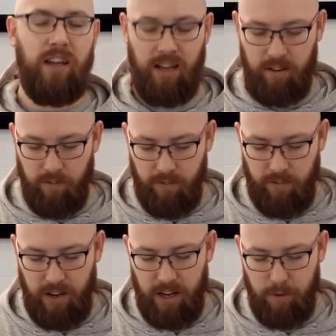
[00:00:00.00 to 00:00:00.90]
in
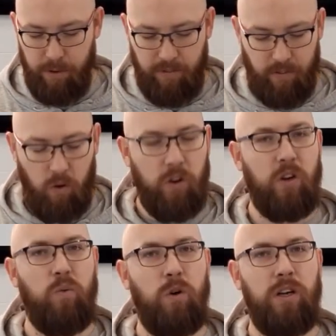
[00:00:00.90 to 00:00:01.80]
fear before your
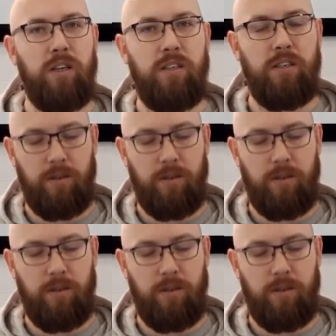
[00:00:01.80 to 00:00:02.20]
word.